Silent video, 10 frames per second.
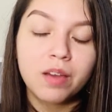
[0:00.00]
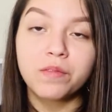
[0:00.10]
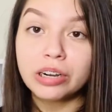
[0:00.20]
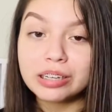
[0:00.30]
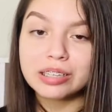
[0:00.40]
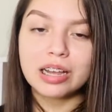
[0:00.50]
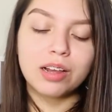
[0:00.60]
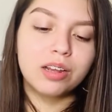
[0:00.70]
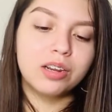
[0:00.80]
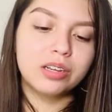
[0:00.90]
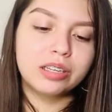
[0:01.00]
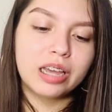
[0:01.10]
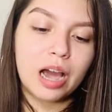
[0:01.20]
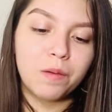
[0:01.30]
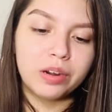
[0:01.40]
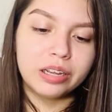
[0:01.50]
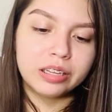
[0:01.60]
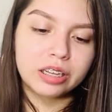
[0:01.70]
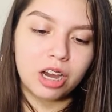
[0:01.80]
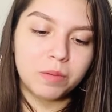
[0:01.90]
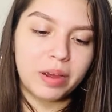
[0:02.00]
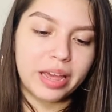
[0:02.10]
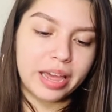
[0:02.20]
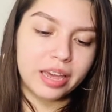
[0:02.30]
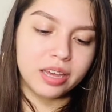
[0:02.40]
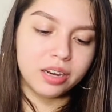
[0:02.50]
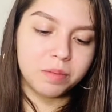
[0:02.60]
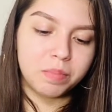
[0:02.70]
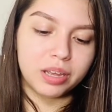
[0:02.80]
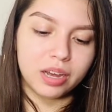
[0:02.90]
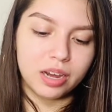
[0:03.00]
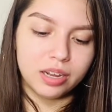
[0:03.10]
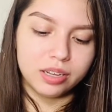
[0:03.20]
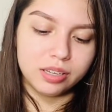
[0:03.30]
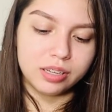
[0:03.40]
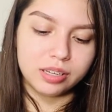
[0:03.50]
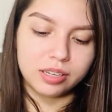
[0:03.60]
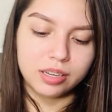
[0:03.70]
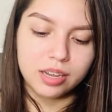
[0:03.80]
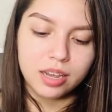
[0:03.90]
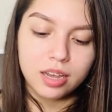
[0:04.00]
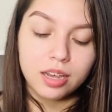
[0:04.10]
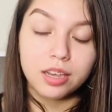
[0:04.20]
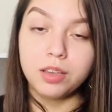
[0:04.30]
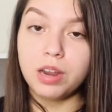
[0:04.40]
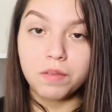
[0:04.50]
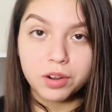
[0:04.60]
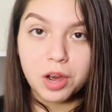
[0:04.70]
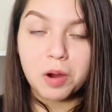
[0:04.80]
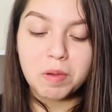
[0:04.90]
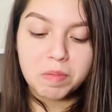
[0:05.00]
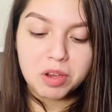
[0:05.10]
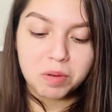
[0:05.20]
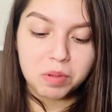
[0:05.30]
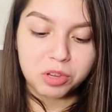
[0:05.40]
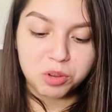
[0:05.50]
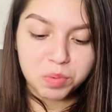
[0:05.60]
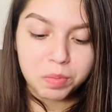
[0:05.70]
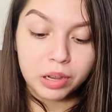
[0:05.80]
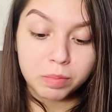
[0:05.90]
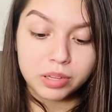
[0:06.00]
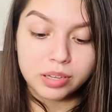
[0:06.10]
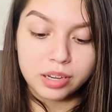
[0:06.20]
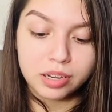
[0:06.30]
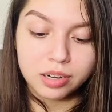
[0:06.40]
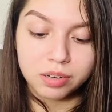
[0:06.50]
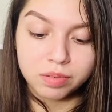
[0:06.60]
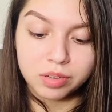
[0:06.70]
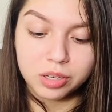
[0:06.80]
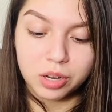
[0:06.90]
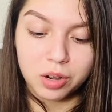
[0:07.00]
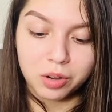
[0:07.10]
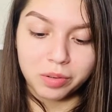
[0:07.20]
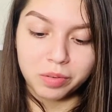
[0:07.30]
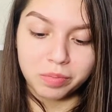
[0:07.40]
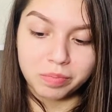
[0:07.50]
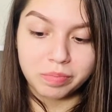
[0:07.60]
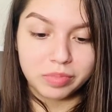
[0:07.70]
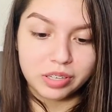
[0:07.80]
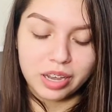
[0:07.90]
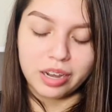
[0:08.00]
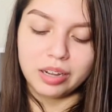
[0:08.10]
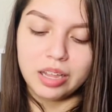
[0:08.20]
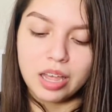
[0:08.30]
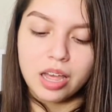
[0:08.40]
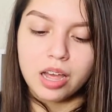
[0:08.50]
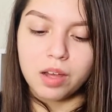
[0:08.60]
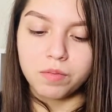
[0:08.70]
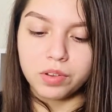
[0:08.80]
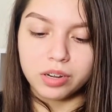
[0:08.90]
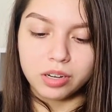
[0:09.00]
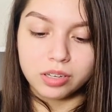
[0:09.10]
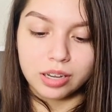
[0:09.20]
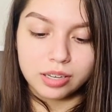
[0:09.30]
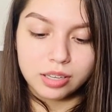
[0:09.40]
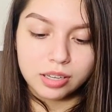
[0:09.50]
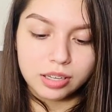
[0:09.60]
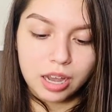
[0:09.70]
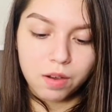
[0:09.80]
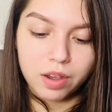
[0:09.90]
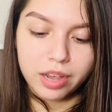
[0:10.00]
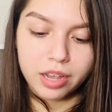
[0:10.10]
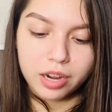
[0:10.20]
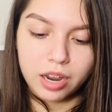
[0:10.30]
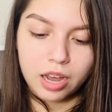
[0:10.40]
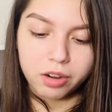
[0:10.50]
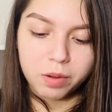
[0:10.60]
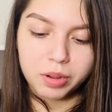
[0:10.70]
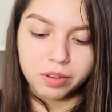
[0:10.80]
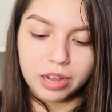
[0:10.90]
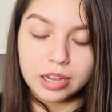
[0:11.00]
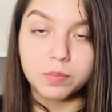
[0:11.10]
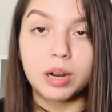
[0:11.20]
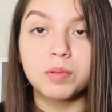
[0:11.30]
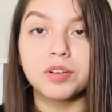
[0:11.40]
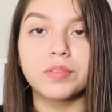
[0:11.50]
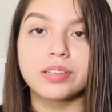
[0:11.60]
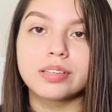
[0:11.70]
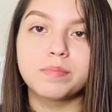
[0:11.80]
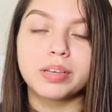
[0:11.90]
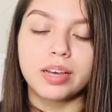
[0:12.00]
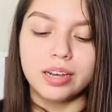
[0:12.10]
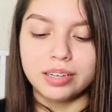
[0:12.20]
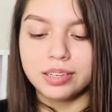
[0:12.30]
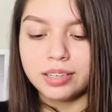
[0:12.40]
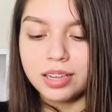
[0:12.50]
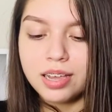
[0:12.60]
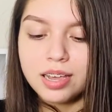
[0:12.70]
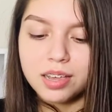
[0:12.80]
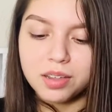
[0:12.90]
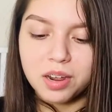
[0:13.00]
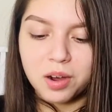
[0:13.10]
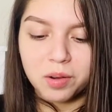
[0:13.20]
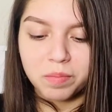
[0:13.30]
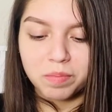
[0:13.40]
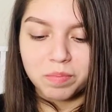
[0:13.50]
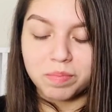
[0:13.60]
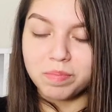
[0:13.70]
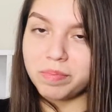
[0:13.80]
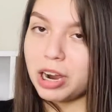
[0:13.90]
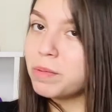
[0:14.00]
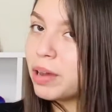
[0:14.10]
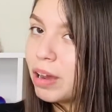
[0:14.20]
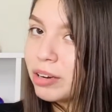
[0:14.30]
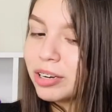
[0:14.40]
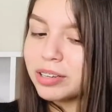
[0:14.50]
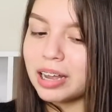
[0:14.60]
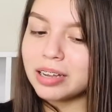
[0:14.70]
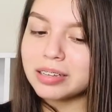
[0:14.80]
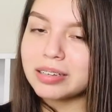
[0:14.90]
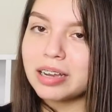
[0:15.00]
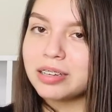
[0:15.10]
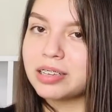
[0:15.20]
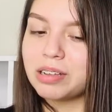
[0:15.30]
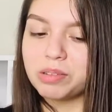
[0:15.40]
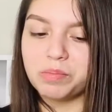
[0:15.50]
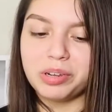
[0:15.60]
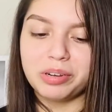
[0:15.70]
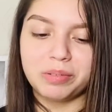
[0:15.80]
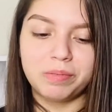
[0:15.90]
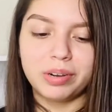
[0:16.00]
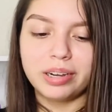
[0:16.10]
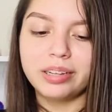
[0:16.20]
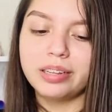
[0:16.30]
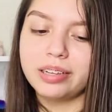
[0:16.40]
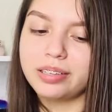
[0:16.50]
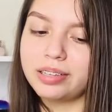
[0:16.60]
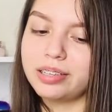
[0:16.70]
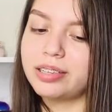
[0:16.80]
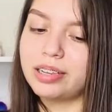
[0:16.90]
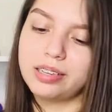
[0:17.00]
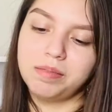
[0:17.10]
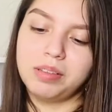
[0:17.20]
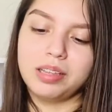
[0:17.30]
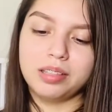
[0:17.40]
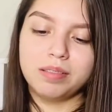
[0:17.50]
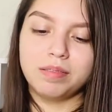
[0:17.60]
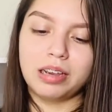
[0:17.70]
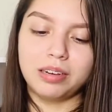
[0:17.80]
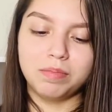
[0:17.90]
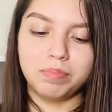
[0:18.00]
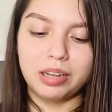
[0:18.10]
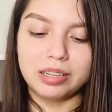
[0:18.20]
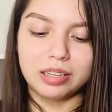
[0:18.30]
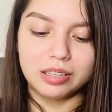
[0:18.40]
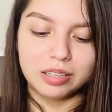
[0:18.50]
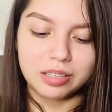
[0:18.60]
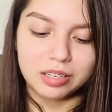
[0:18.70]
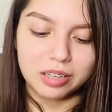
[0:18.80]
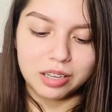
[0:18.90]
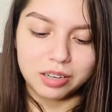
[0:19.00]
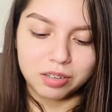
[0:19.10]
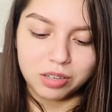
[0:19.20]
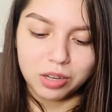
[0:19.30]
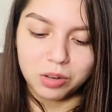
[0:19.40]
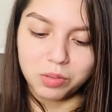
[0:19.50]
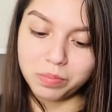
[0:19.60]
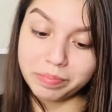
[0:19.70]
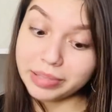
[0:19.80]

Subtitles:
first I'm gonna see how it is on my hand, because you never know, maybe it could be super pigmented. So yeah, I'm gonna test this out, and I don't know about you guys, but I'm nervous because, you know, brow powder, that kind of sounds weird, right? Like, that's not something kind of pleasant to hear. So